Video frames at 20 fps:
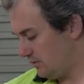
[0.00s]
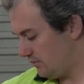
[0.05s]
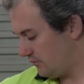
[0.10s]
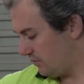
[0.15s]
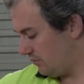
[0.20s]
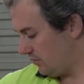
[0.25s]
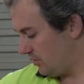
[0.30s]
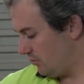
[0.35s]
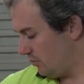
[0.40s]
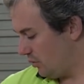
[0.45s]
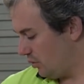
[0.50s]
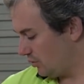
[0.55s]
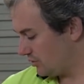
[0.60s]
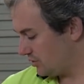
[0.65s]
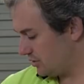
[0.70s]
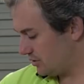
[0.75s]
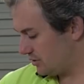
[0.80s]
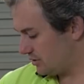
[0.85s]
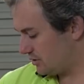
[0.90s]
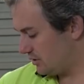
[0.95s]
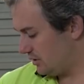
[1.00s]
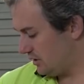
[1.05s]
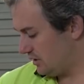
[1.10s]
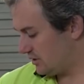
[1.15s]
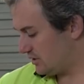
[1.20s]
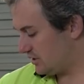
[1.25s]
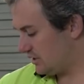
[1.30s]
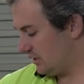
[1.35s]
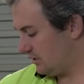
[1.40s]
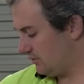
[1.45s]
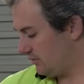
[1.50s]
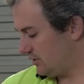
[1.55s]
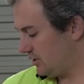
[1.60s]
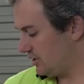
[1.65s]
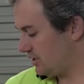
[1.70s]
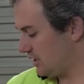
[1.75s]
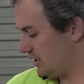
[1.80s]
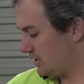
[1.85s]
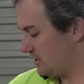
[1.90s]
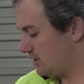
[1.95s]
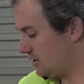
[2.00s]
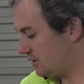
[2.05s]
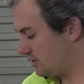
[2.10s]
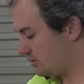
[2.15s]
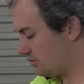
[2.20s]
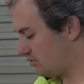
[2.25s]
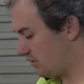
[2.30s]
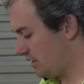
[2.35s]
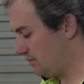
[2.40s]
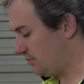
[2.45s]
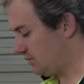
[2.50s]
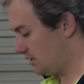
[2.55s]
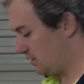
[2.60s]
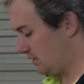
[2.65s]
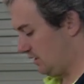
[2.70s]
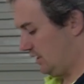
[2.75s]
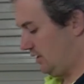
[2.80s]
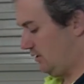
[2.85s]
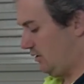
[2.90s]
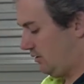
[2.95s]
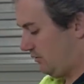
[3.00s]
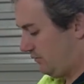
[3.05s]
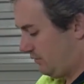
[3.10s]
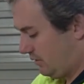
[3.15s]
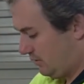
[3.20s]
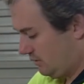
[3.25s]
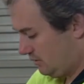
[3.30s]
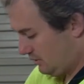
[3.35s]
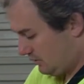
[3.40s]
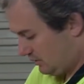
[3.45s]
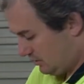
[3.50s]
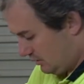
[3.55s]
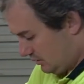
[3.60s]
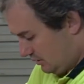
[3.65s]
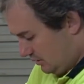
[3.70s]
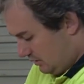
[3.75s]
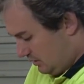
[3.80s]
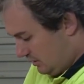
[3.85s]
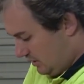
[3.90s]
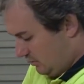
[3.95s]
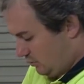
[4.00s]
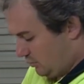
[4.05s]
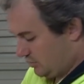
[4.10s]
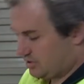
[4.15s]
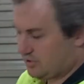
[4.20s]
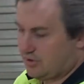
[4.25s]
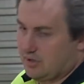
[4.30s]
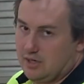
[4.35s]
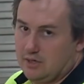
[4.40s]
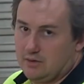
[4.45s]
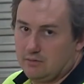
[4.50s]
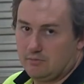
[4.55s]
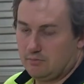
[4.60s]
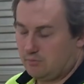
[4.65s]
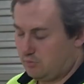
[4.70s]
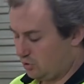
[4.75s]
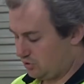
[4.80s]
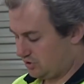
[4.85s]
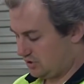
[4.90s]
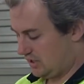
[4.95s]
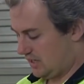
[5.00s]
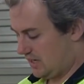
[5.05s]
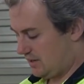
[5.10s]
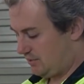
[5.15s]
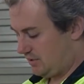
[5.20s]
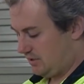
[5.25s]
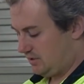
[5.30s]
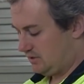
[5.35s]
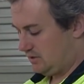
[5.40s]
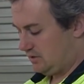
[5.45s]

mortise itself. It just gets scraped clean off, which then puts it up